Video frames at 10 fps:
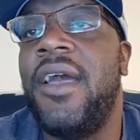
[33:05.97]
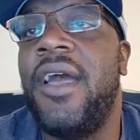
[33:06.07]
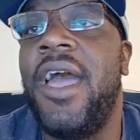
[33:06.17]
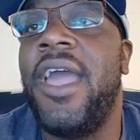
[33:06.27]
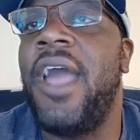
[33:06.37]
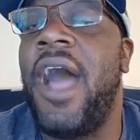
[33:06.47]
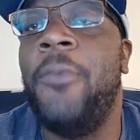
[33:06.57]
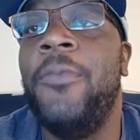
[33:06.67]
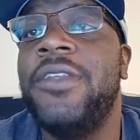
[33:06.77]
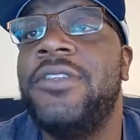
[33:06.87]
Hey,
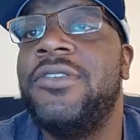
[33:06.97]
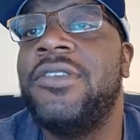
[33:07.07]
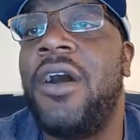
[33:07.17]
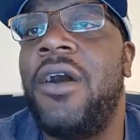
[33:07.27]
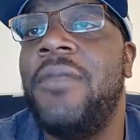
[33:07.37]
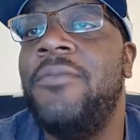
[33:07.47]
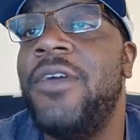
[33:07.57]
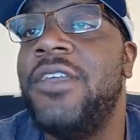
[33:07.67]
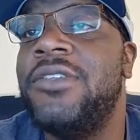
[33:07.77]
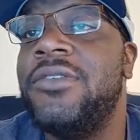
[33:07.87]
I'm with you, Saul. I'm
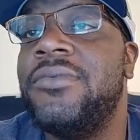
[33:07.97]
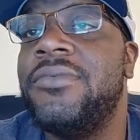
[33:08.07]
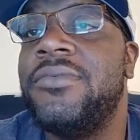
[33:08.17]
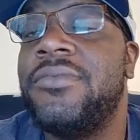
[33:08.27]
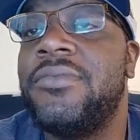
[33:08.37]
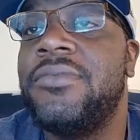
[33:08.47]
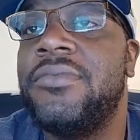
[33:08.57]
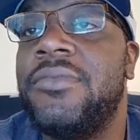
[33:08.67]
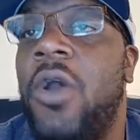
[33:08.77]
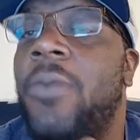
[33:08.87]
with you.
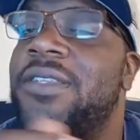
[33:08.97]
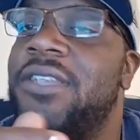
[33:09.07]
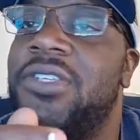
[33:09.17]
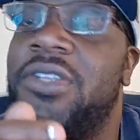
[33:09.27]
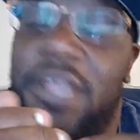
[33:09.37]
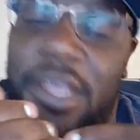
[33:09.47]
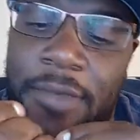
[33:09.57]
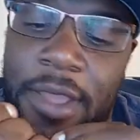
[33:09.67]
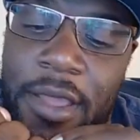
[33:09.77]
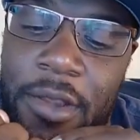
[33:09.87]
I hope I said your name
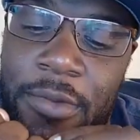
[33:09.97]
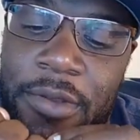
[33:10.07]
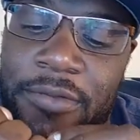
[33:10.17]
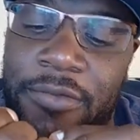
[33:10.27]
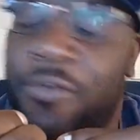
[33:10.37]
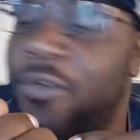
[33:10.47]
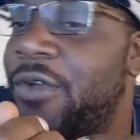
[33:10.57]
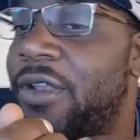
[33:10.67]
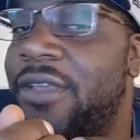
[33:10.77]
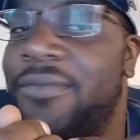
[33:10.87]
right. I don't want to
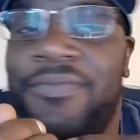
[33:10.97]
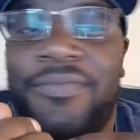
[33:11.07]
ruin it.